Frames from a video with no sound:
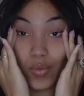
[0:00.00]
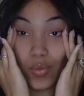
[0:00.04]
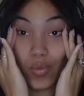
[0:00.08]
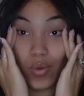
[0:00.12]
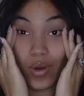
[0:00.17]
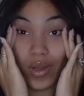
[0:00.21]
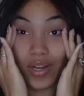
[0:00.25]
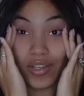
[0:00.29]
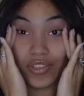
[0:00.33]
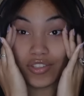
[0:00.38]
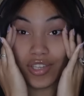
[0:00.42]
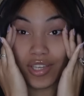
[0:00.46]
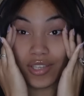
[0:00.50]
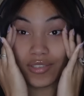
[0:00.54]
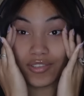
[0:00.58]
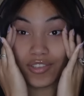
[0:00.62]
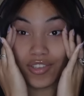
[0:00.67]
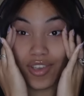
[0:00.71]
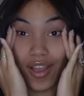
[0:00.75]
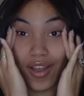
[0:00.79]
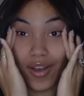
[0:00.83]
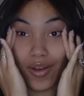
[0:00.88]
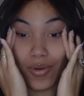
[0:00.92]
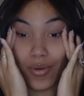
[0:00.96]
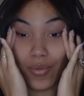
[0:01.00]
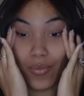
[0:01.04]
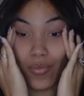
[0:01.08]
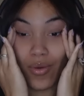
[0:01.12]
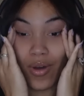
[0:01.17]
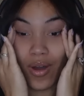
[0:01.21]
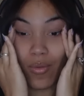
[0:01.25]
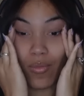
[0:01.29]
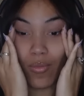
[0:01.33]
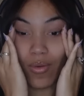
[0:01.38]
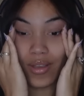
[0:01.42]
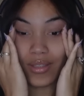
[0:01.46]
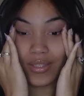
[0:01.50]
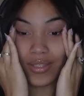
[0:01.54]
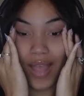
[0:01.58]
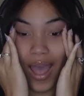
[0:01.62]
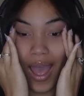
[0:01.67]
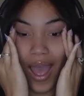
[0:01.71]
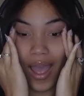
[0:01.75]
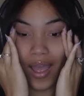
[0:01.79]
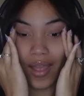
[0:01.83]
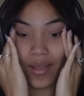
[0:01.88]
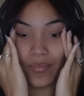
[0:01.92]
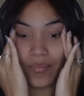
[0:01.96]
What a shit show. What was
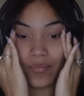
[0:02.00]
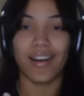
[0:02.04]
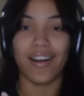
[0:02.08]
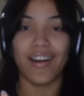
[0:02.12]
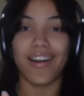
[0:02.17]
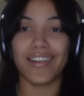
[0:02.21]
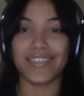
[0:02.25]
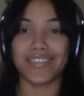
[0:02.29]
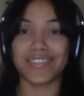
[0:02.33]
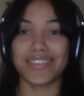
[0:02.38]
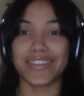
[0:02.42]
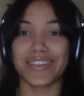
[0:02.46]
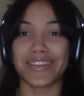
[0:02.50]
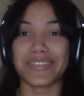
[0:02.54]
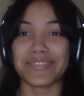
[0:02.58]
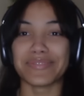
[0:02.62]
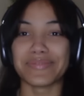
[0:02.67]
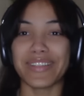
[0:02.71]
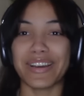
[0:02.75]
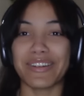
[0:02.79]
that? Awesome.